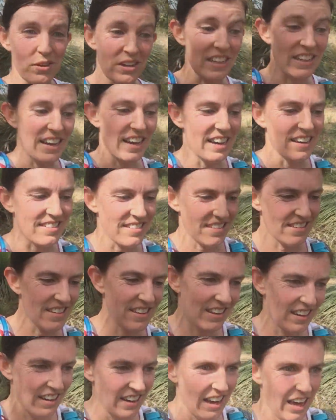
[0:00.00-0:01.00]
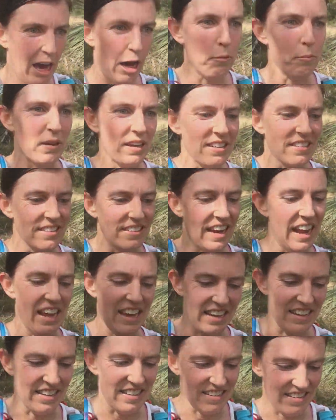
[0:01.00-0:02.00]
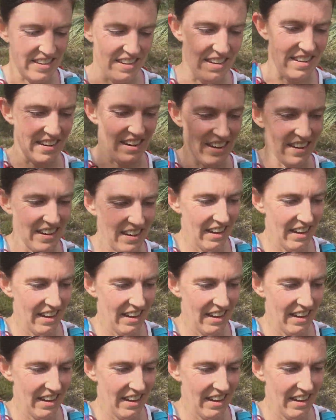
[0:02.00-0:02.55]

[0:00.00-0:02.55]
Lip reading: realized how big today is, and